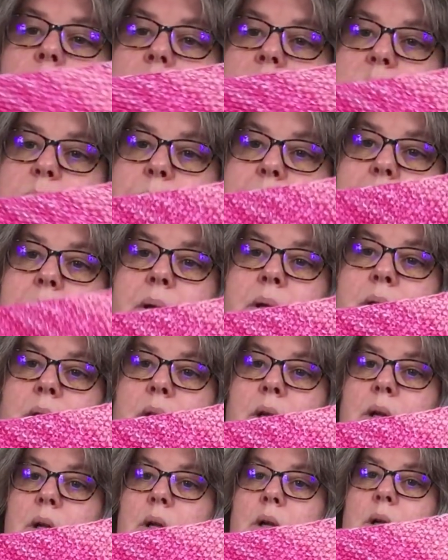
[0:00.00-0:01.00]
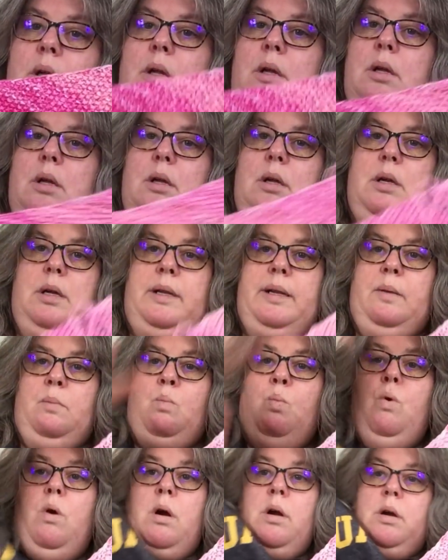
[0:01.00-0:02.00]
this bit and then
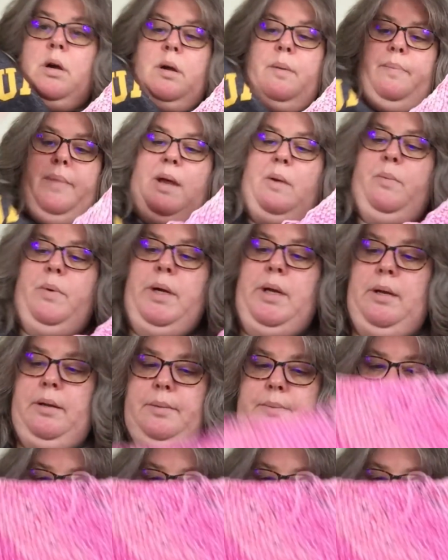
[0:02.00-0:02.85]
work up that way,